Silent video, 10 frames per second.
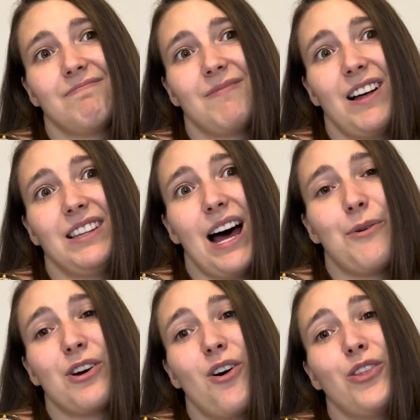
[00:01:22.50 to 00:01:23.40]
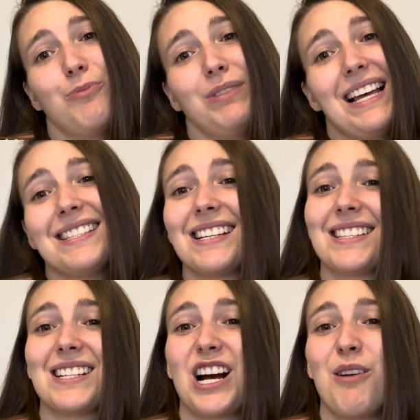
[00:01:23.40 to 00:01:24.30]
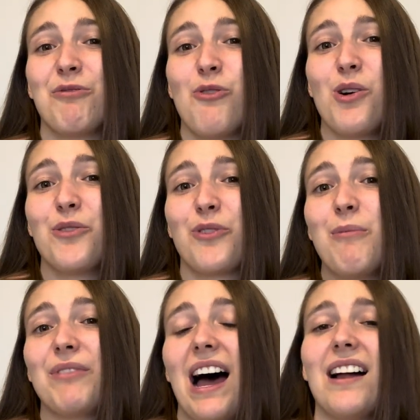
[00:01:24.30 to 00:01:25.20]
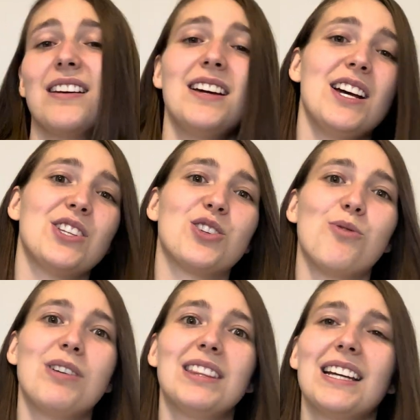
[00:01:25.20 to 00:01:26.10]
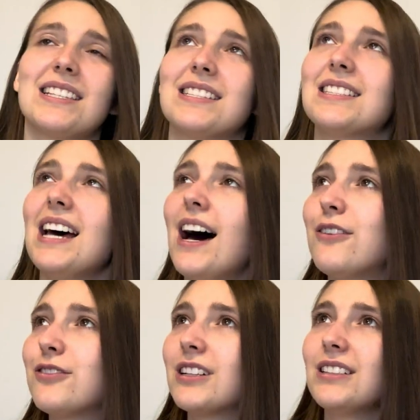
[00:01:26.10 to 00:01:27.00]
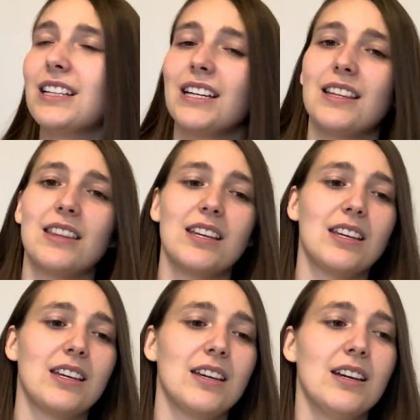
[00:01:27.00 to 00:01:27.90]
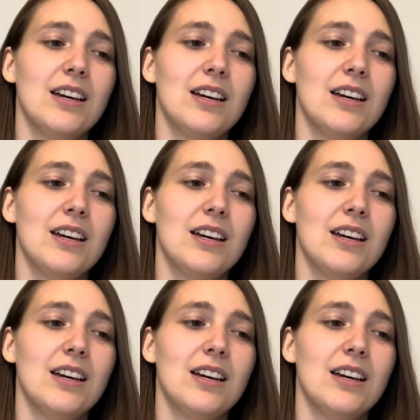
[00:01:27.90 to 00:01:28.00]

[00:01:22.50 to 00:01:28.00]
allowing all the blessings to come forth from that. So one thing is definitely the